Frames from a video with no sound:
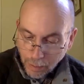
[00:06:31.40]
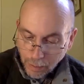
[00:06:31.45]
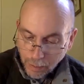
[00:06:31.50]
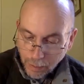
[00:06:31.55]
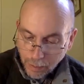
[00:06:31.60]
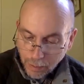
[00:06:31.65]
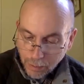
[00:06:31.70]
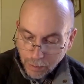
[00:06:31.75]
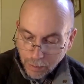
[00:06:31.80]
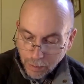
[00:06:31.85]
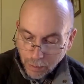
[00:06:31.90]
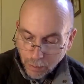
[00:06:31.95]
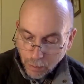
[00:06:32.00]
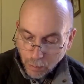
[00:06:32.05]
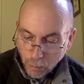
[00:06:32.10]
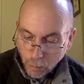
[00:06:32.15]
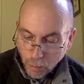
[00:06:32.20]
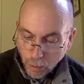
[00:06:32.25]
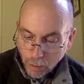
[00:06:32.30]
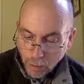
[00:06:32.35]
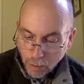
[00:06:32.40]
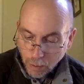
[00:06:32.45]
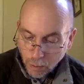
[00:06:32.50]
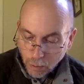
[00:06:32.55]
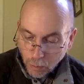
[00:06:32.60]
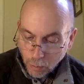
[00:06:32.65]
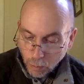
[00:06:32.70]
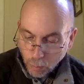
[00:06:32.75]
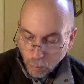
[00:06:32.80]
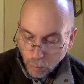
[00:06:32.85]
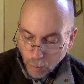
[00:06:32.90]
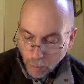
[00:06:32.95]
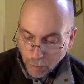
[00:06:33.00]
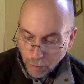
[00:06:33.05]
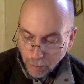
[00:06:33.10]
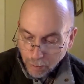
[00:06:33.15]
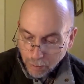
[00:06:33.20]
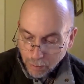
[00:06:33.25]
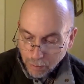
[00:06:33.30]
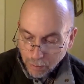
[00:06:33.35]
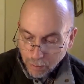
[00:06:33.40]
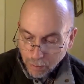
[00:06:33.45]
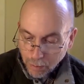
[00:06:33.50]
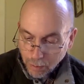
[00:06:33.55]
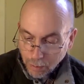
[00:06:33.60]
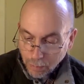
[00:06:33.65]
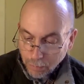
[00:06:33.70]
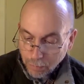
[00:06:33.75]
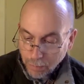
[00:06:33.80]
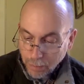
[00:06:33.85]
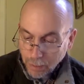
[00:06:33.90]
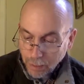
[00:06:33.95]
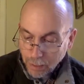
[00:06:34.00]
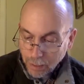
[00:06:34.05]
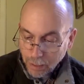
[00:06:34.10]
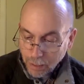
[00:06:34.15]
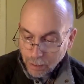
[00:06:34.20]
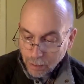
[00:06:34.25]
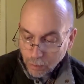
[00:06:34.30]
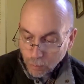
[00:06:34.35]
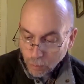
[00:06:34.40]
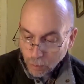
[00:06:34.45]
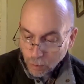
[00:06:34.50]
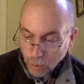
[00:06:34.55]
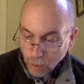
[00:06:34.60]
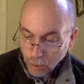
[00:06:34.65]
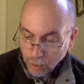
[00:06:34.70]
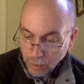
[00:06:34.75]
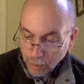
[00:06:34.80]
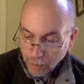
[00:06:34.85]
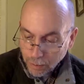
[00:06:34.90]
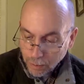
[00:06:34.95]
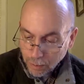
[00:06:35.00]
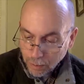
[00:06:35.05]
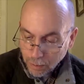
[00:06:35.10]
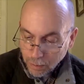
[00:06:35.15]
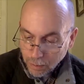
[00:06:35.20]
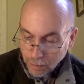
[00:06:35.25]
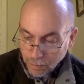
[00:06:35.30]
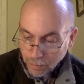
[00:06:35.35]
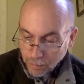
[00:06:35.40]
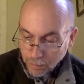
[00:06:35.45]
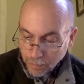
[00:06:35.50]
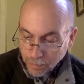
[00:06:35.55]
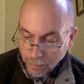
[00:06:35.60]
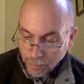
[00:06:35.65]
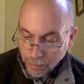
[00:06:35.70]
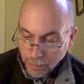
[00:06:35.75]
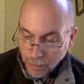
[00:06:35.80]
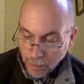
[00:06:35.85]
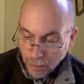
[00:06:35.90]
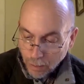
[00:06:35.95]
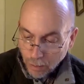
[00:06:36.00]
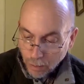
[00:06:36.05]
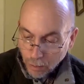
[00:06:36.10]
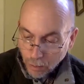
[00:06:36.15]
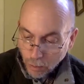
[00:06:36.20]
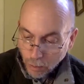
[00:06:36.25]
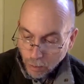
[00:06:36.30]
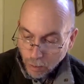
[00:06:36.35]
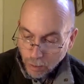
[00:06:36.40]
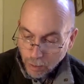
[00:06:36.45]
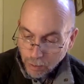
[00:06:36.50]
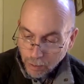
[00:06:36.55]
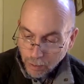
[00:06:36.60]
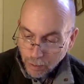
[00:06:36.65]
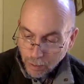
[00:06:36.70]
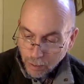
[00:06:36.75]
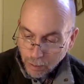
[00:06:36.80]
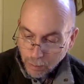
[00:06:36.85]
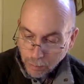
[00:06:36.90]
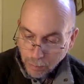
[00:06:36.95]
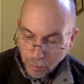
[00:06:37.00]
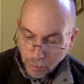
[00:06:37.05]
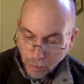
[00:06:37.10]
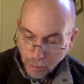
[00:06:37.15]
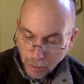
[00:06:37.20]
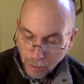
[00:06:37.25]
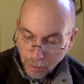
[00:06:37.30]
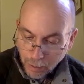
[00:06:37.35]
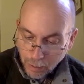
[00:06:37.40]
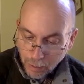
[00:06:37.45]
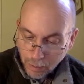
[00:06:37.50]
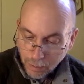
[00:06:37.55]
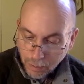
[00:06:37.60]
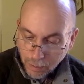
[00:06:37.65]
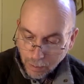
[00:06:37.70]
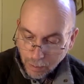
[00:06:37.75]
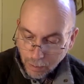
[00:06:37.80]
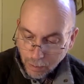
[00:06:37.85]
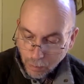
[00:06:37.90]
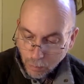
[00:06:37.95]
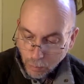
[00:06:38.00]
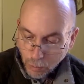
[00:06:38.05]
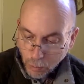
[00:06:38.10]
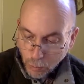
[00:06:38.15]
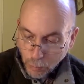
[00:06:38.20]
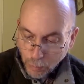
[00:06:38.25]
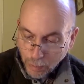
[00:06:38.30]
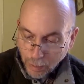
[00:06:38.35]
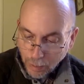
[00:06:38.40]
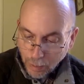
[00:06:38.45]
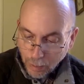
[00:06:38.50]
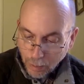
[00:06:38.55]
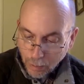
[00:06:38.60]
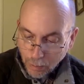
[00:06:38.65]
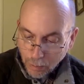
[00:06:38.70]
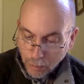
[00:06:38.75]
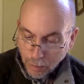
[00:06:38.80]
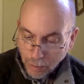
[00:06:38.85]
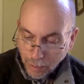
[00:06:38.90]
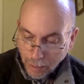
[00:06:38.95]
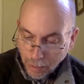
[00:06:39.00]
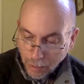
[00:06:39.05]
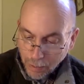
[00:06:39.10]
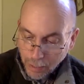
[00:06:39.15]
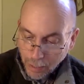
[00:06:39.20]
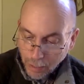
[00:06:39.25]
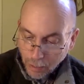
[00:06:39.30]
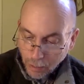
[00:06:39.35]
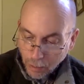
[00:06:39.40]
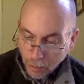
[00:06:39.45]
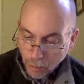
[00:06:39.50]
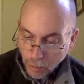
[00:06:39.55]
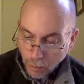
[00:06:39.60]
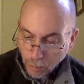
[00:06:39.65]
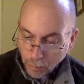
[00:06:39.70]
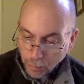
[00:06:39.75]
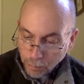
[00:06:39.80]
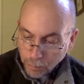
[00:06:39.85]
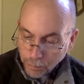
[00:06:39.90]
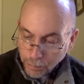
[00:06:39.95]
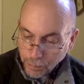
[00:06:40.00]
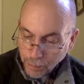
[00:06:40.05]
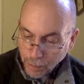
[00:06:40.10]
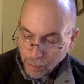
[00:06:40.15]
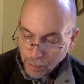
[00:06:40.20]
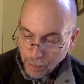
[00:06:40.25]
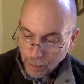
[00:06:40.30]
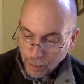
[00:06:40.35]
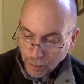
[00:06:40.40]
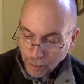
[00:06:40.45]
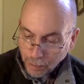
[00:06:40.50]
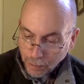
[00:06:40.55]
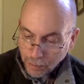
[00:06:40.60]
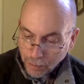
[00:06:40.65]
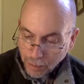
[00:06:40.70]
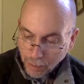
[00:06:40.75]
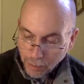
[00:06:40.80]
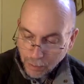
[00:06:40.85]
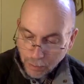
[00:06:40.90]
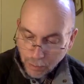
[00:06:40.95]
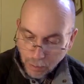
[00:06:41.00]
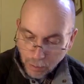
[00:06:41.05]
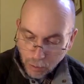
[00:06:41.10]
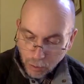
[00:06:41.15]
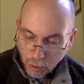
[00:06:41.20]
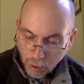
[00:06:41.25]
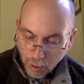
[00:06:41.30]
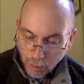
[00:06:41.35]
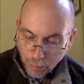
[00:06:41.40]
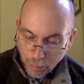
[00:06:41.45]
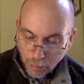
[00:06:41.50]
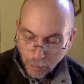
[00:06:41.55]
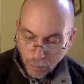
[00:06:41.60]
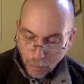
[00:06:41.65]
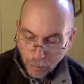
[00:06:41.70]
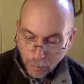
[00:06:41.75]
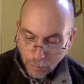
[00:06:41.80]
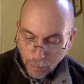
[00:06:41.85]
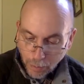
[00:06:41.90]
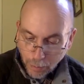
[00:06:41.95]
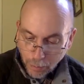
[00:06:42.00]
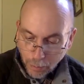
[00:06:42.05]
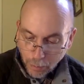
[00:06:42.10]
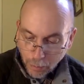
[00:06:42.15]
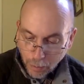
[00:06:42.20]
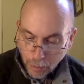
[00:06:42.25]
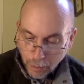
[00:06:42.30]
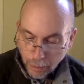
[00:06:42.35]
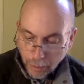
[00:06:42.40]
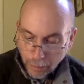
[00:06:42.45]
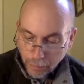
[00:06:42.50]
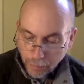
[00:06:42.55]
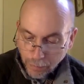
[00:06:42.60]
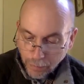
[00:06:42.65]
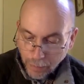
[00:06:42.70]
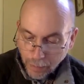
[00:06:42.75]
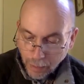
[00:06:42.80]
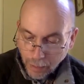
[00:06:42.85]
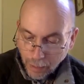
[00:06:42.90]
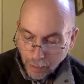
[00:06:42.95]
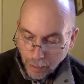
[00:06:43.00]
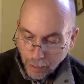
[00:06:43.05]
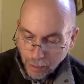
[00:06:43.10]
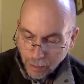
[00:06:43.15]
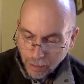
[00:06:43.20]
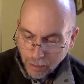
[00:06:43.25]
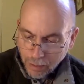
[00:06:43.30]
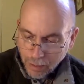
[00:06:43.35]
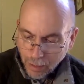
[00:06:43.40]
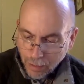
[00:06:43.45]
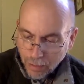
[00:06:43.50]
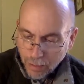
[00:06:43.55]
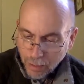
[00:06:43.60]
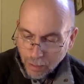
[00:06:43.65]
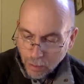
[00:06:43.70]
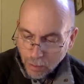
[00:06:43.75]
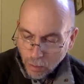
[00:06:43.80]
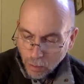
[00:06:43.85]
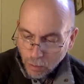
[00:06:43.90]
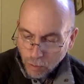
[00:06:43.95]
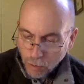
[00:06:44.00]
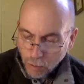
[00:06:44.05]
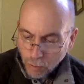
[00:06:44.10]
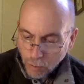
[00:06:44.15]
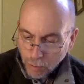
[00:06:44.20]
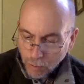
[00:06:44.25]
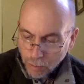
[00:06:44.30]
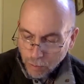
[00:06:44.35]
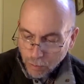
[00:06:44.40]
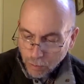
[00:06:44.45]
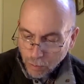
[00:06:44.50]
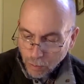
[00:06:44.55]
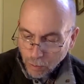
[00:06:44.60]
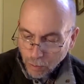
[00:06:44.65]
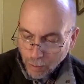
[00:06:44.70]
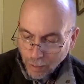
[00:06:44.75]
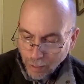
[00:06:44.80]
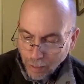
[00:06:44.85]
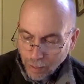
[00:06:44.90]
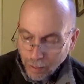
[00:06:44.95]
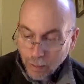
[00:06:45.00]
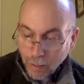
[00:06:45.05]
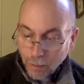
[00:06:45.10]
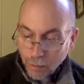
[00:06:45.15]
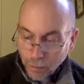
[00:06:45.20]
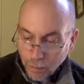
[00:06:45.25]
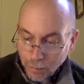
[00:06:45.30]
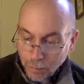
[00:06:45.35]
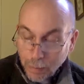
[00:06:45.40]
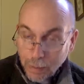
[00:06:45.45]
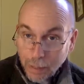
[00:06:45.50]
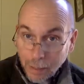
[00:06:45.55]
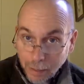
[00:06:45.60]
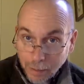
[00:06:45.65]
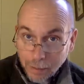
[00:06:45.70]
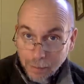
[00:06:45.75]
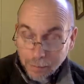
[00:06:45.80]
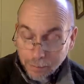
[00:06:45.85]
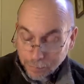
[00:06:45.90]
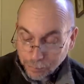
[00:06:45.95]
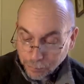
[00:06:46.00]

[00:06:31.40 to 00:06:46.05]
It is neither one nor oneness, divinity nor goodness. Nor is it a spirit in the sense in which we can understand that term. It is not sonship or fatherhood, and it is nothing known to us or to any other being.